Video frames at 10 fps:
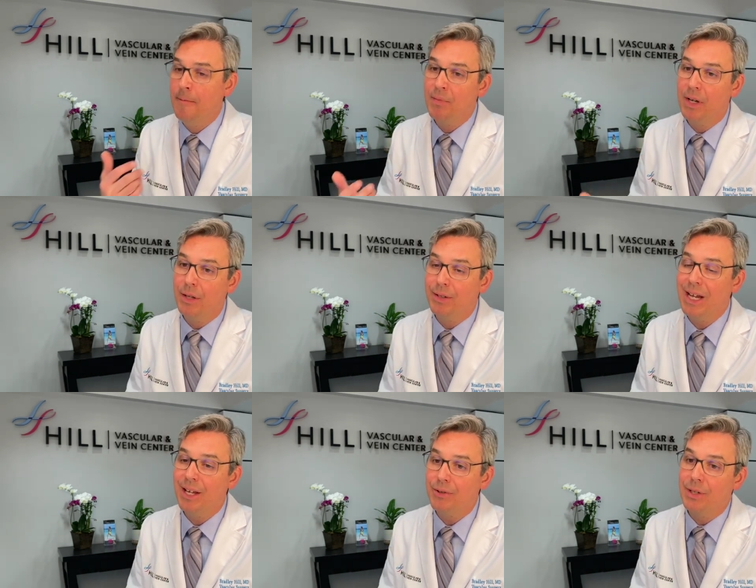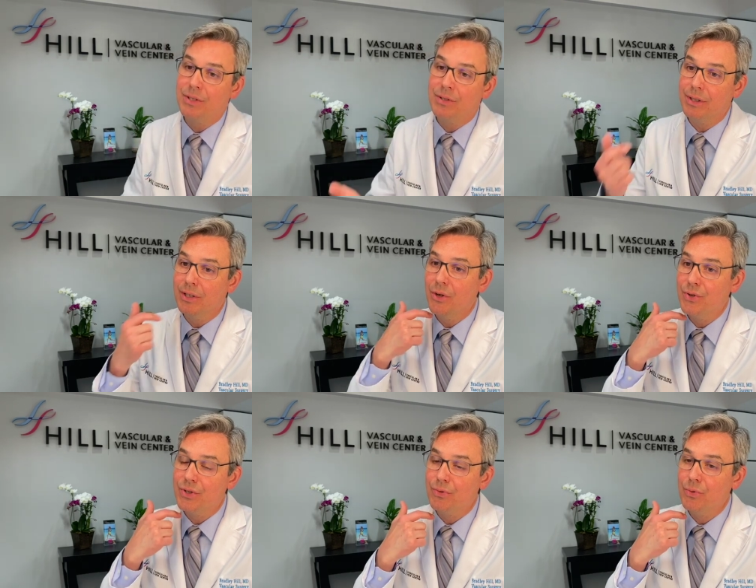uh, the catheter actually
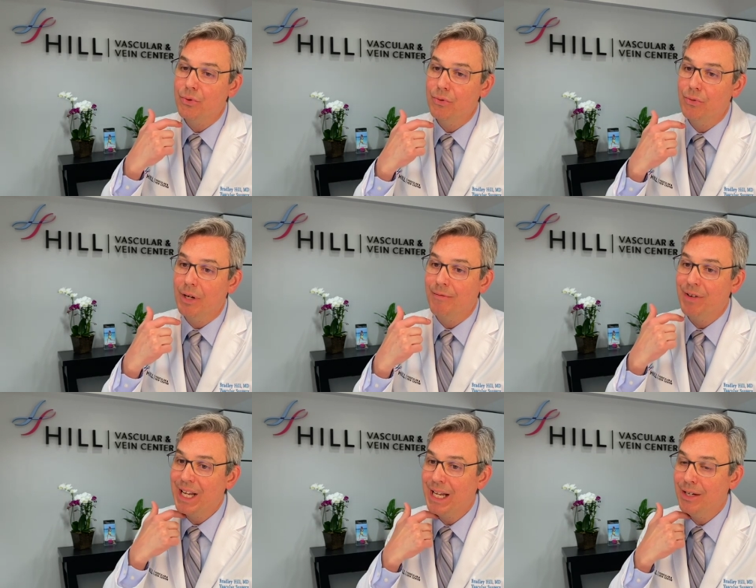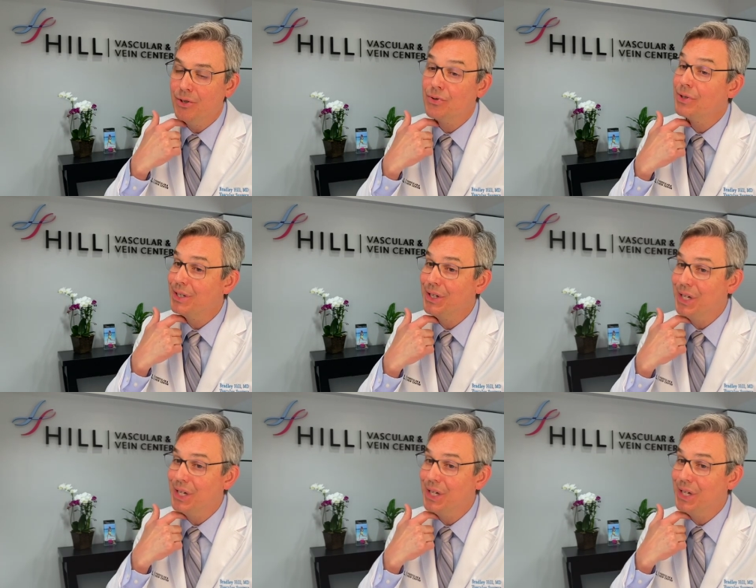goes through a vein, usually in the